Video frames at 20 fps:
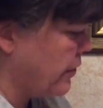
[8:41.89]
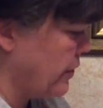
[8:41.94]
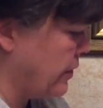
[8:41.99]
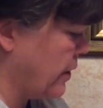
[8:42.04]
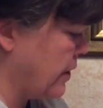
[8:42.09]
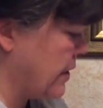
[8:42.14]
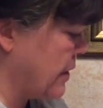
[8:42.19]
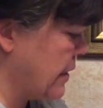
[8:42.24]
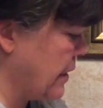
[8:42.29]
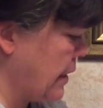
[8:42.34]

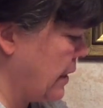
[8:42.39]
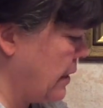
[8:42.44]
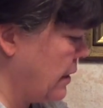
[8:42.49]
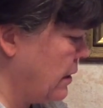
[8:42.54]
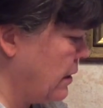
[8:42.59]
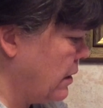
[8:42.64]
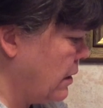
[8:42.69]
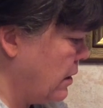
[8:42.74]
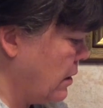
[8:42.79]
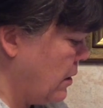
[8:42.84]
Let's see,
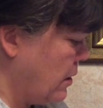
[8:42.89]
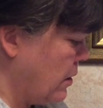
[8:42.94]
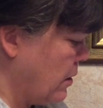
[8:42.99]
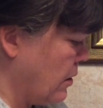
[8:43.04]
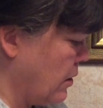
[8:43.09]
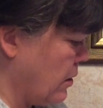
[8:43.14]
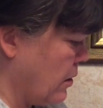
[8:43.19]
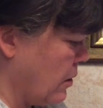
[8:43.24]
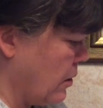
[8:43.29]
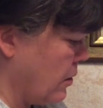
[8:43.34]

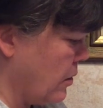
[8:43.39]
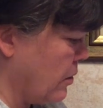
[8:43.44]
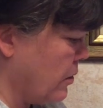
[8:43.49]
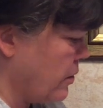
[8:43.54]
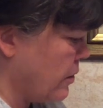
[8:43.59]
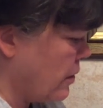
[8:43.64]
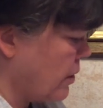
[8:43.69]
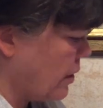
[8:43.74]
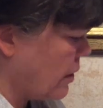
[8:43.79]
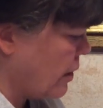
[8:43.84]
earth,
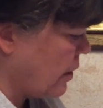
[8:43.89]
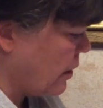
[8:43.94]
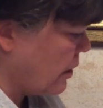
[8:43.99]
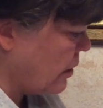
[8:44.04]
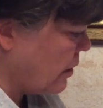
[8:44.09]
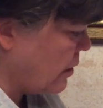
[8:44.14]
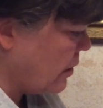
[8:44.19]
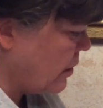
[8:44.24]
and then